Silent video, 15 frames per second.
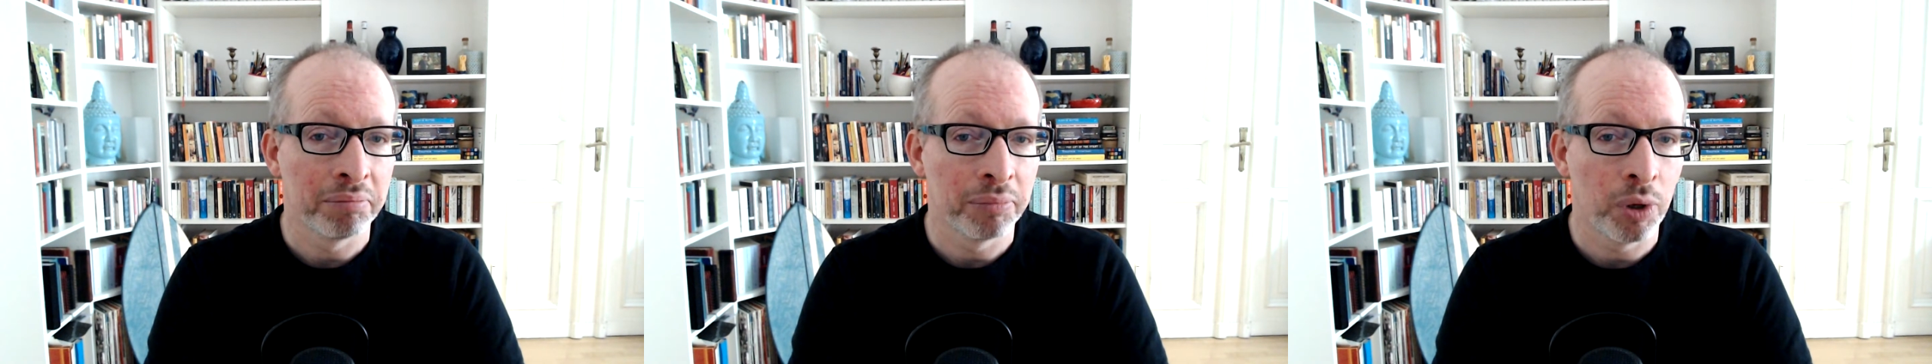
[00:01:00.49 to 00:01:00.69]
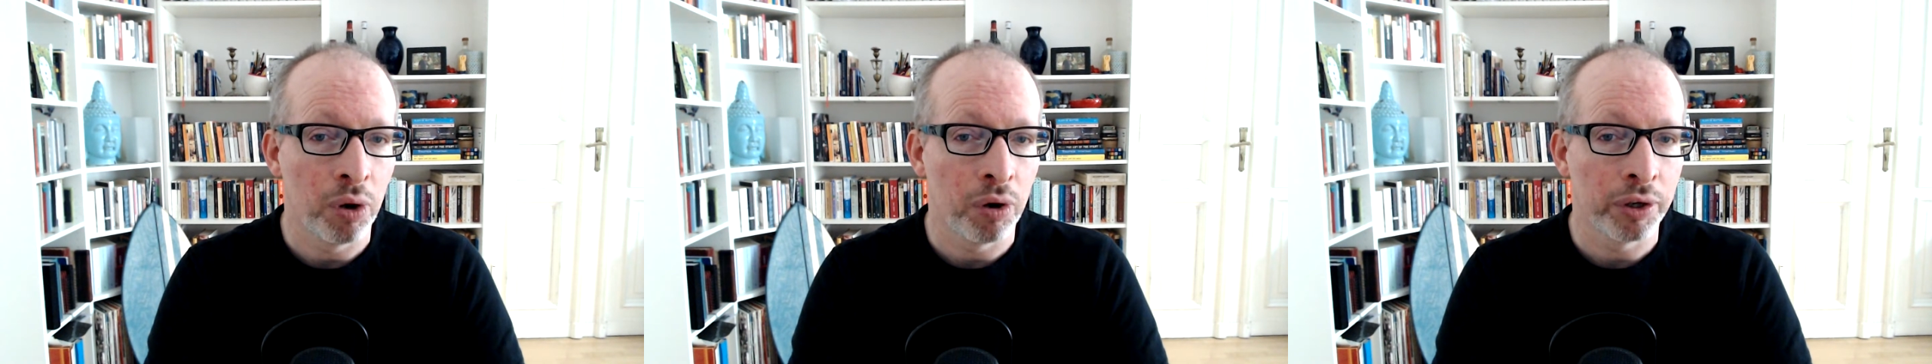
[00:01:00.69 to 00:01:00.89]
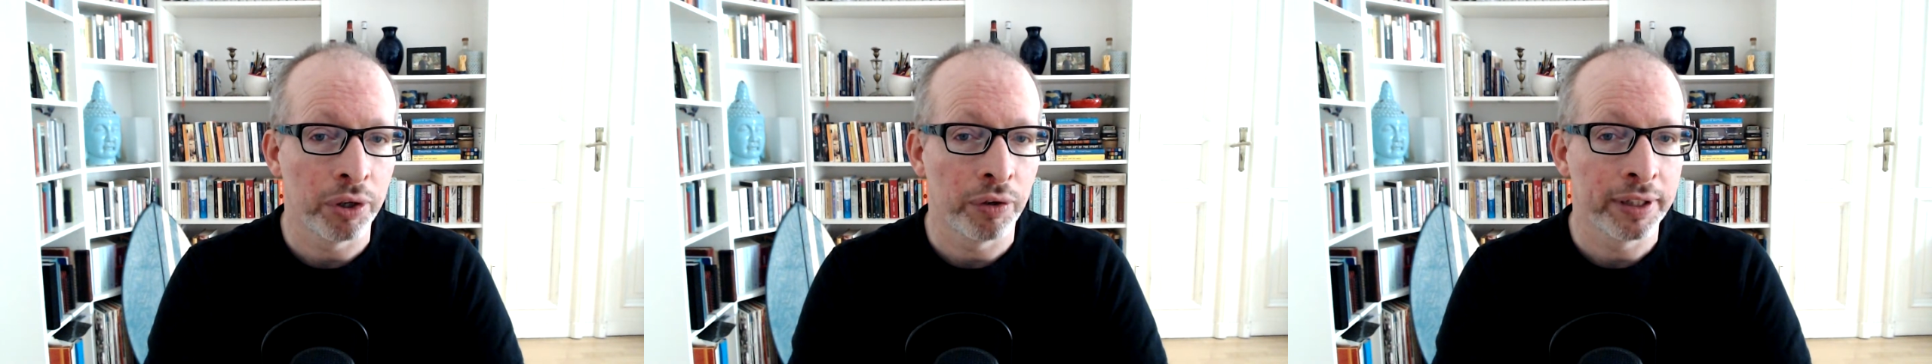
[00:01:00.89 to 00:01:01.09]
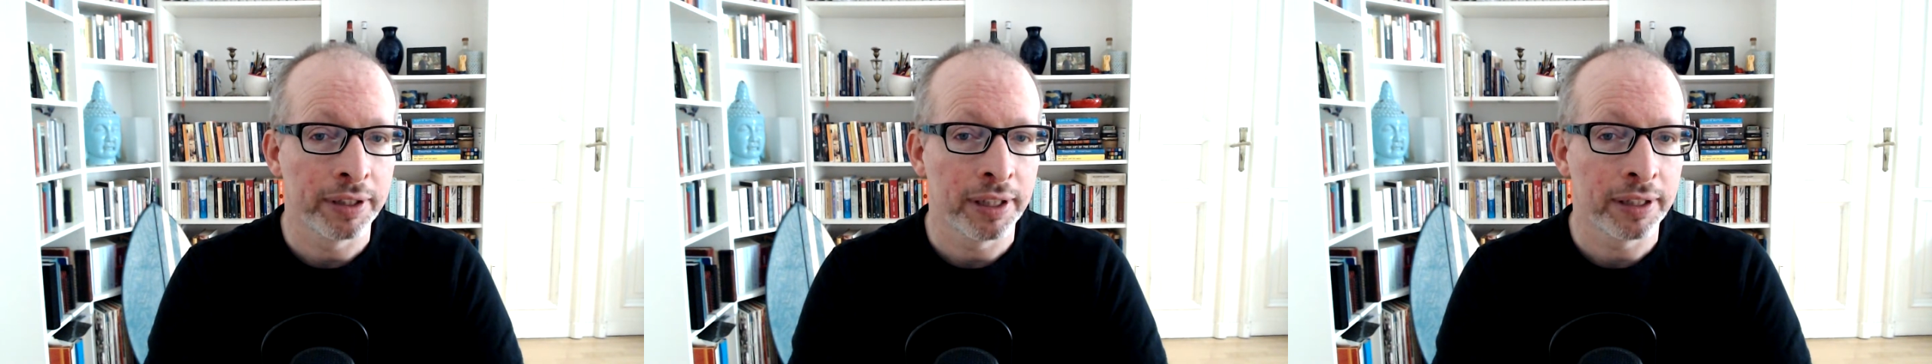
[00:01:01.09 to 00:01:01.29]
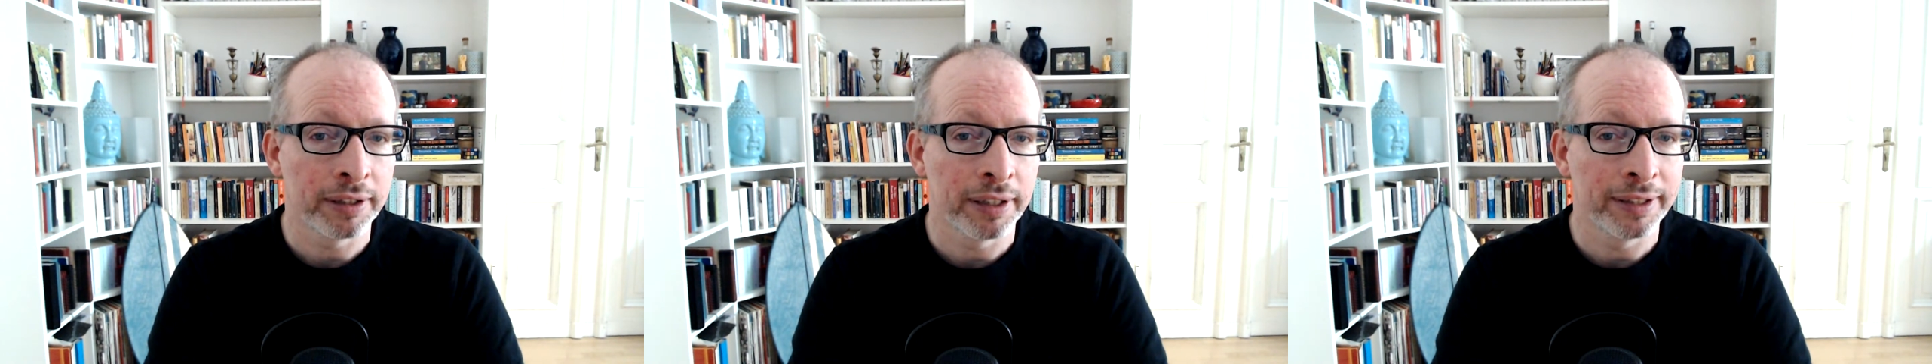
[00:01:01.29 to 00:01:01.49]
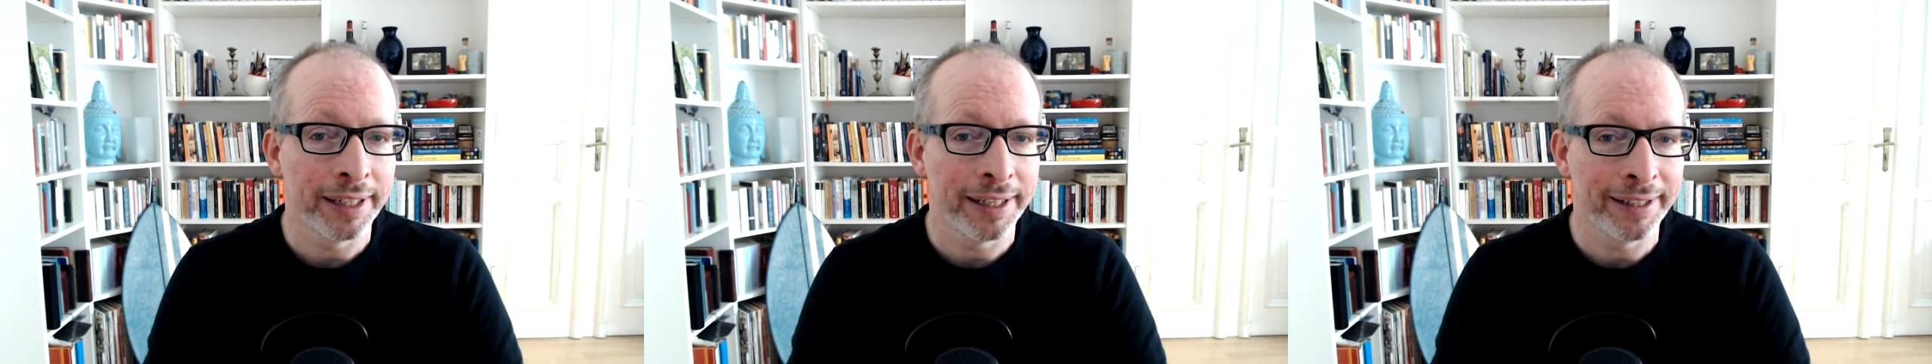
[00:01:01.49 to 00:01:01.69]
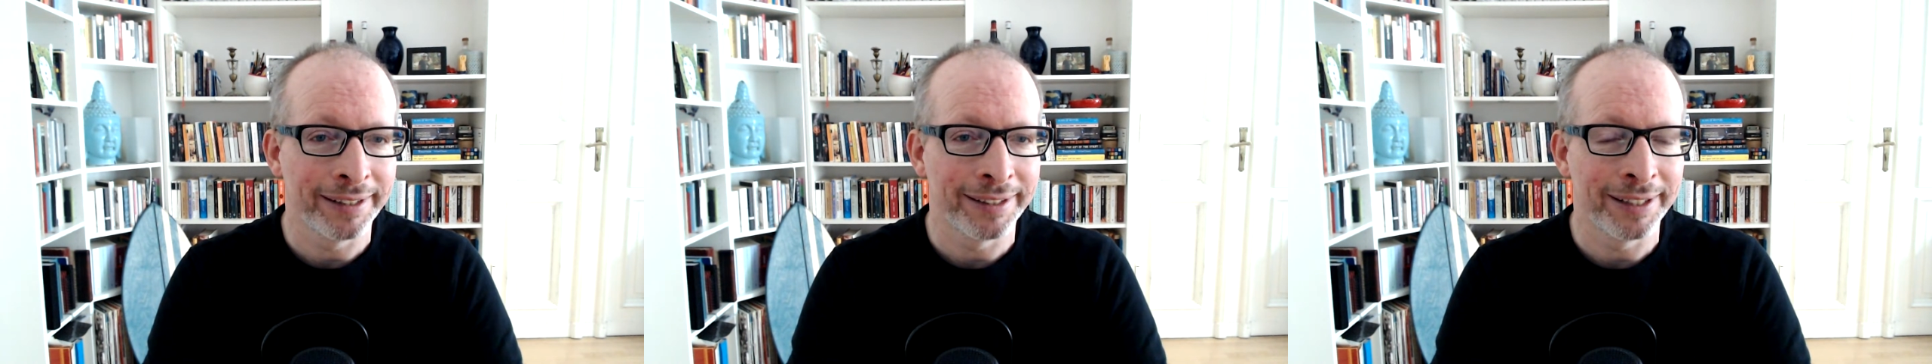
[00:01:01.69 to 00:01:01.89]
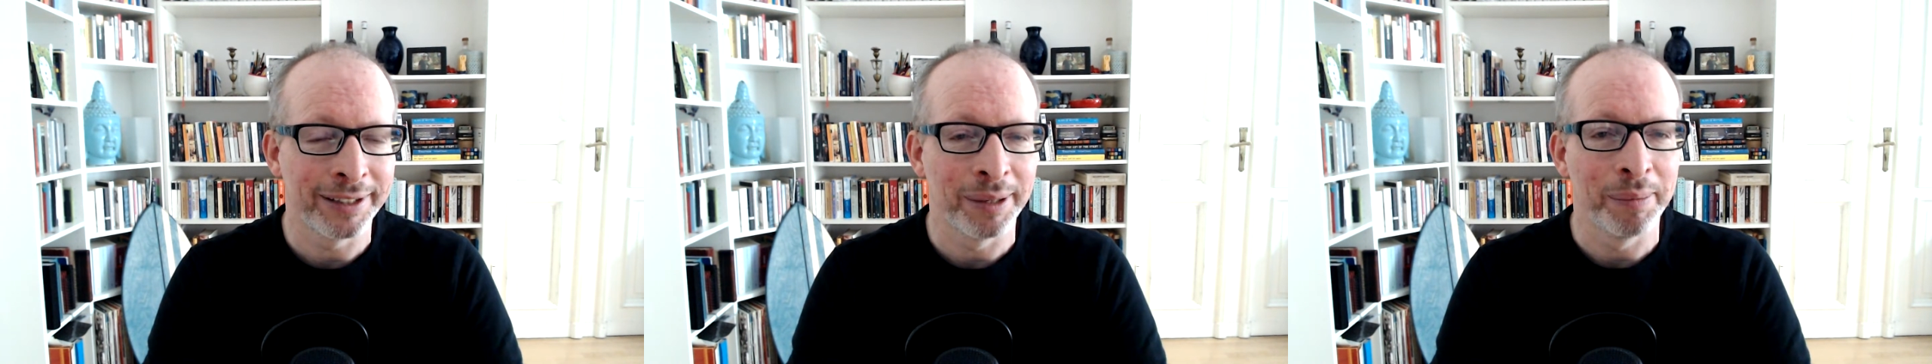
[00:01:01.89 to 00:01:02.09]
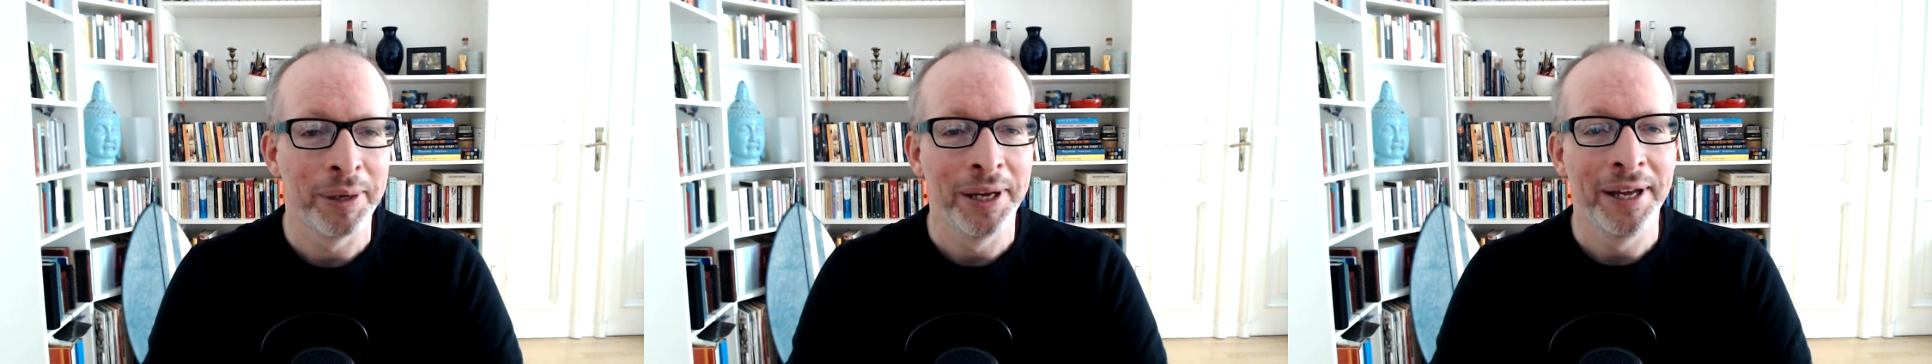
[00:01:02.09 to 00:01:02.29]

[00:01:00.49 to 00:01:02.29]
or your existing ticketing system.